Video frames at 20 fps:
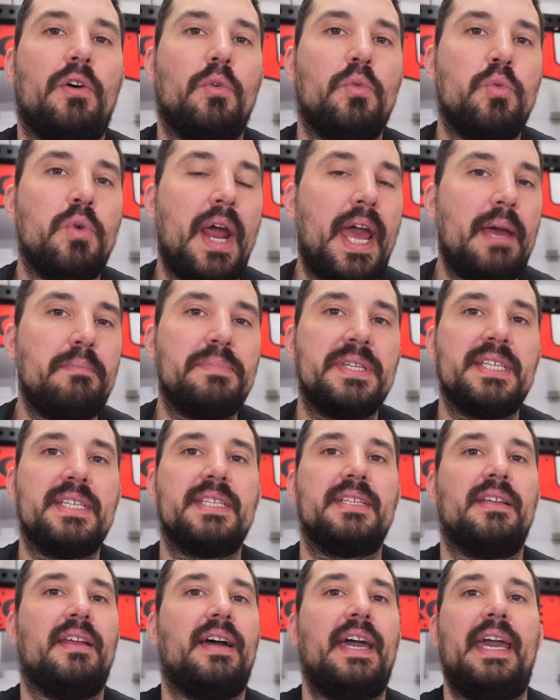
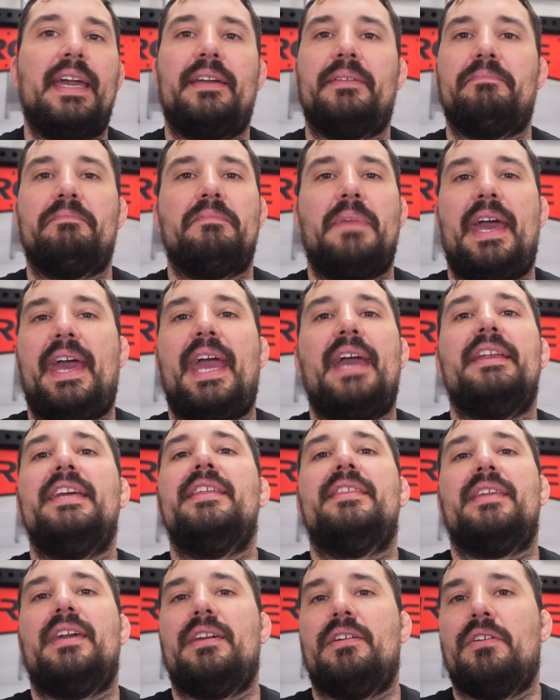reps, like
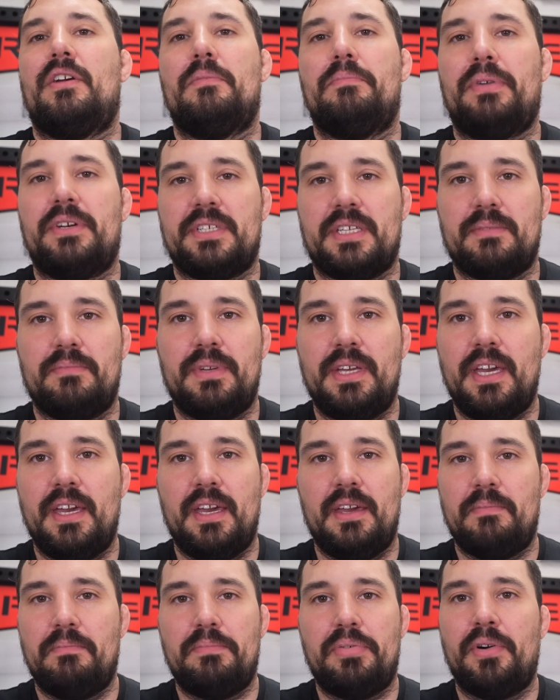anything you could
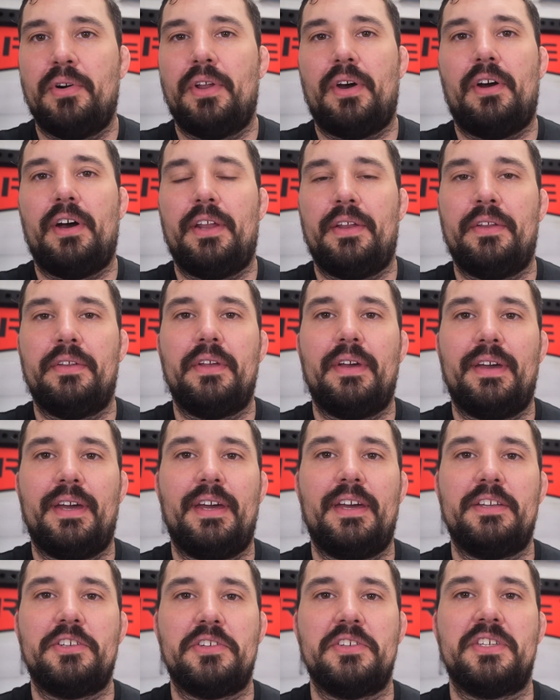possibly put on to